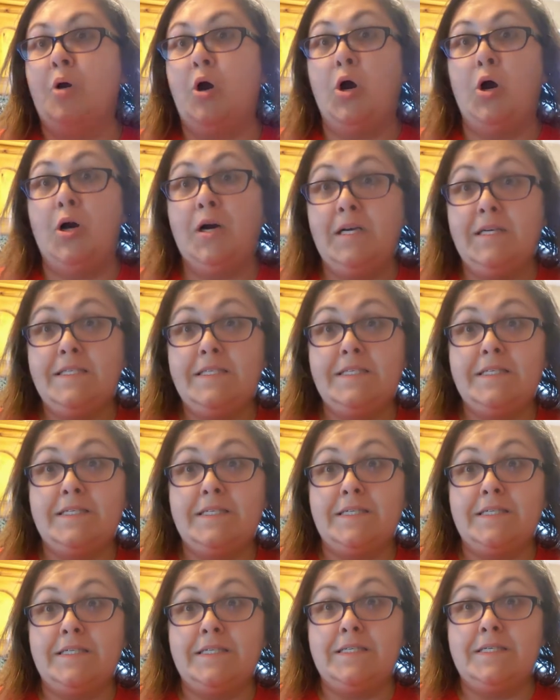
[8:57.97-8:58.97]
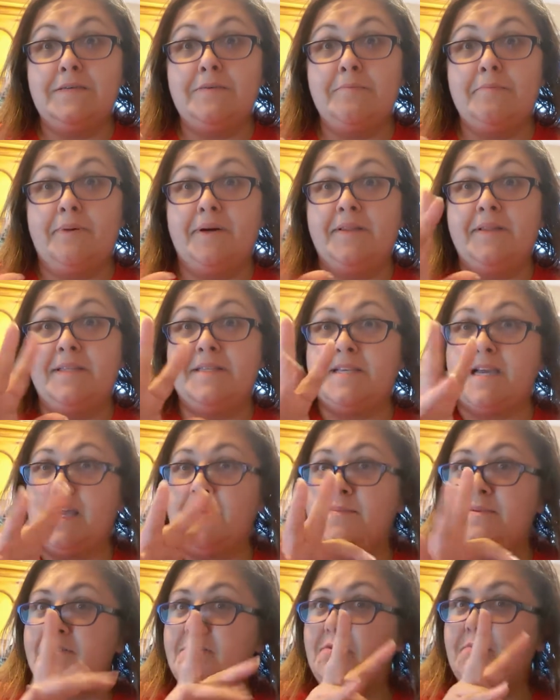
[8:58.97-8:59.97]
paused, but the
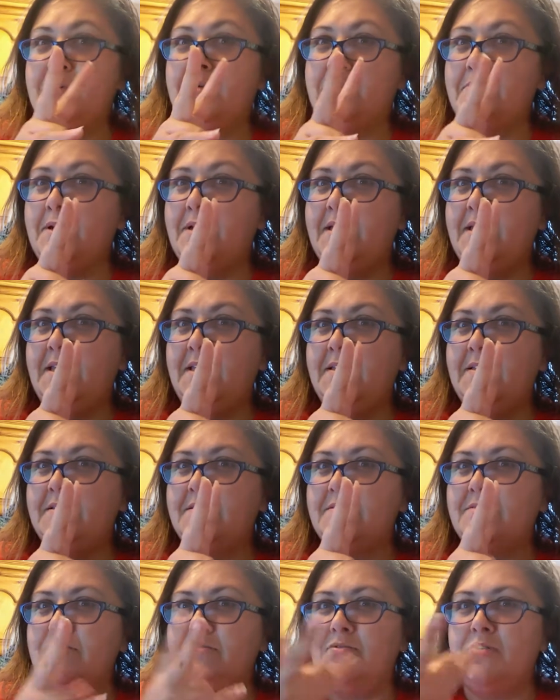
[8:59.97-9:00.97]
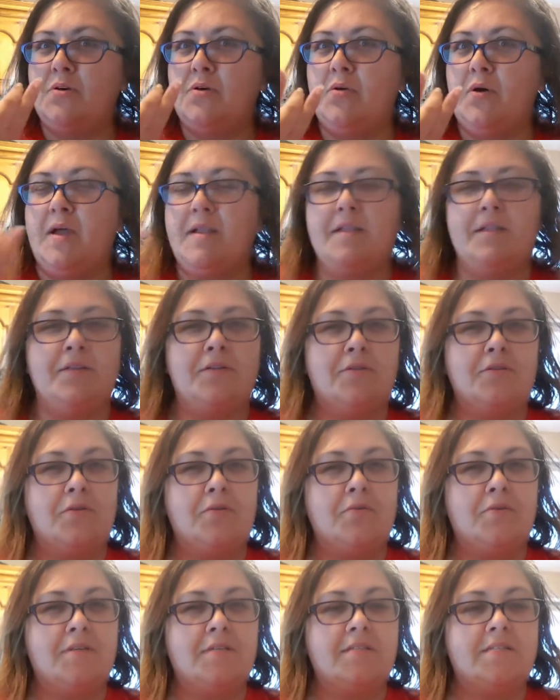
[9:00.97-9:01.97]
time has still been running, so I didn't
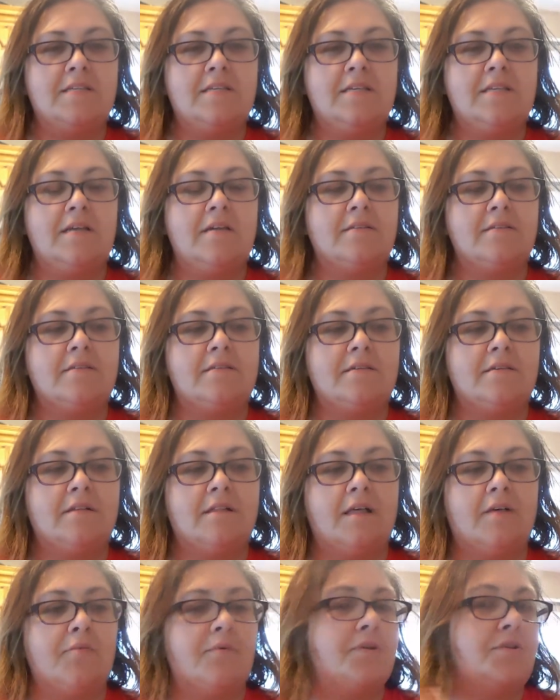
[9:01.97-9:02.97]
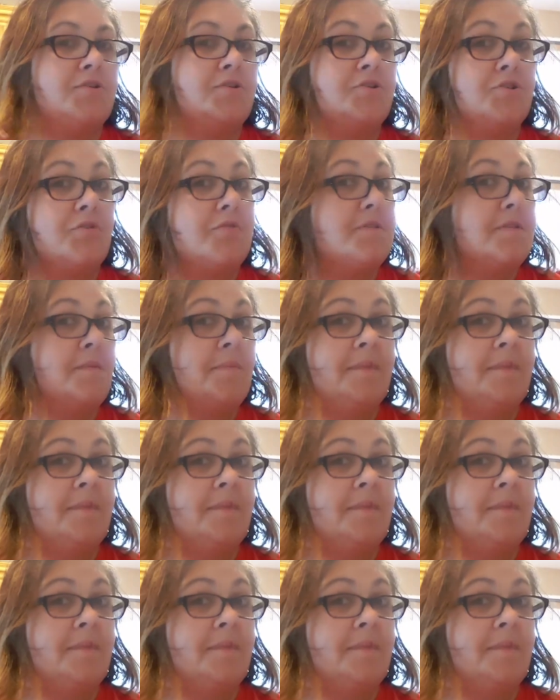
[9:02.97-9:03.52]
notice it until I went to show